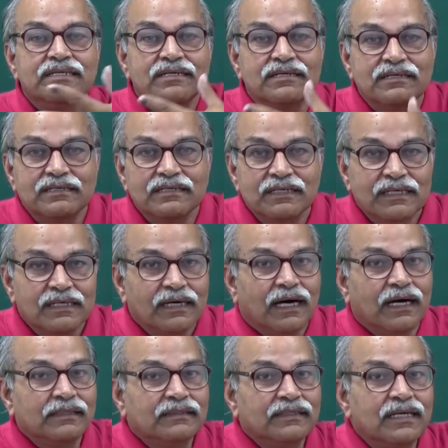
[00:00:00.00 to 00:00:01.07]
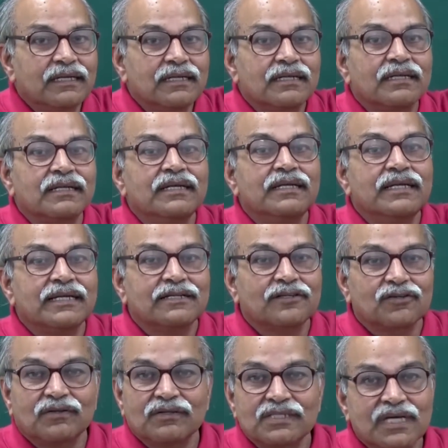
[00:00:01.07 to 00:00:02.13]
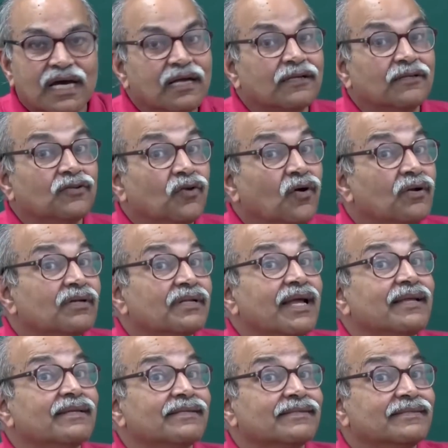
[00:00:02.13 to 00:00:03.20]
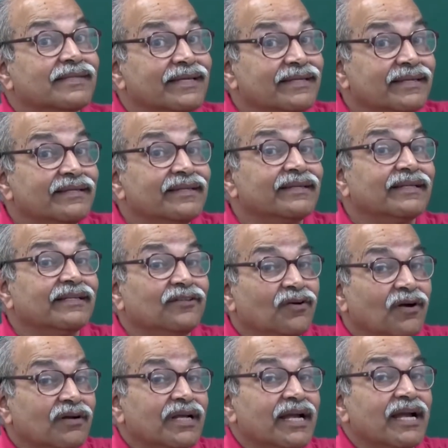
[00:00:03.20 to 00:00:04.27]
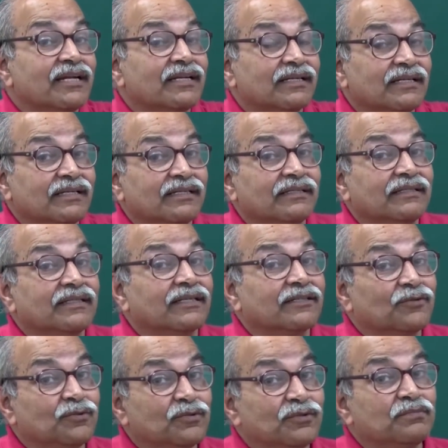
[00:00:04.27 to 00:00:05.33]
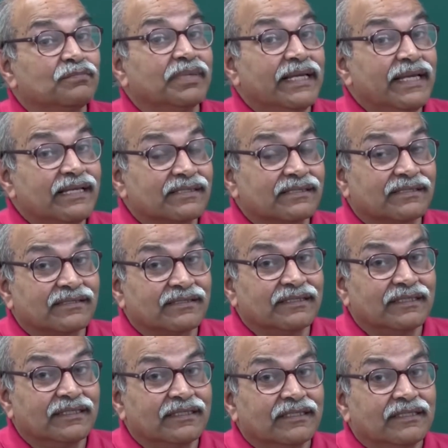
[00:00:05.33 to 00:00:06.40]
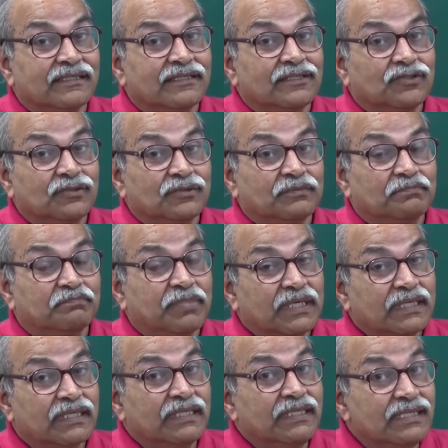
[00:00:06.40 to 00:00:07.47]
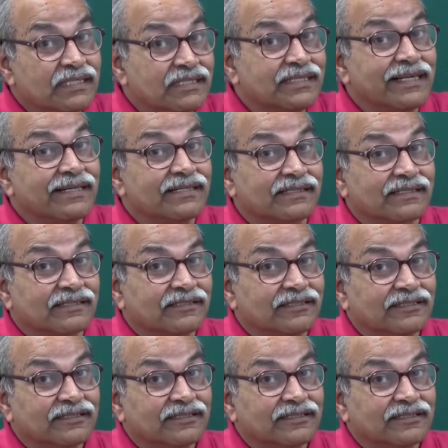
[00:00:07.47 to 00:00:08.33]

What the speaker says: other electrons are not stationary, not at their own place. So per instant,